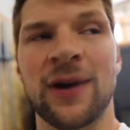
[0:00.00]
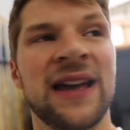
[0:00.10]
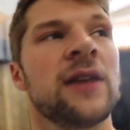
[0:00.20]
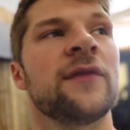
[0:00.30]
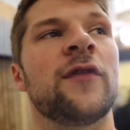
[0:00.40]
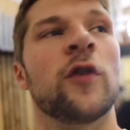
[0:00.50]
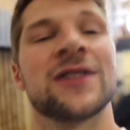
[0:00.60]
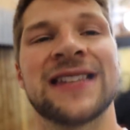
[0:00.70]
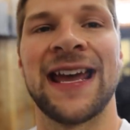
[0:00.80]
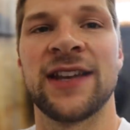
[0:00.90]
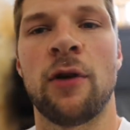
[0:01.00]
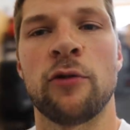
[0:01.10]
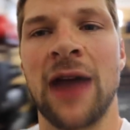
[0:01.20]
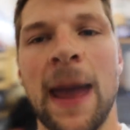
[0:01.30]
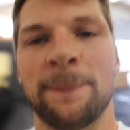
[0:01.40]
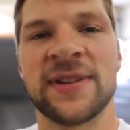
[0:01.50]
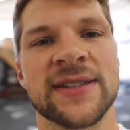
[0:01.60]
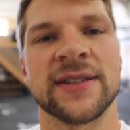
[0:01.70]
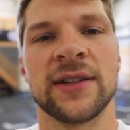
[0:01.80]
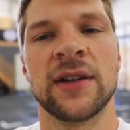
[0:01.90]
weight for 10
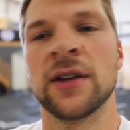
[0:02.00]
reps.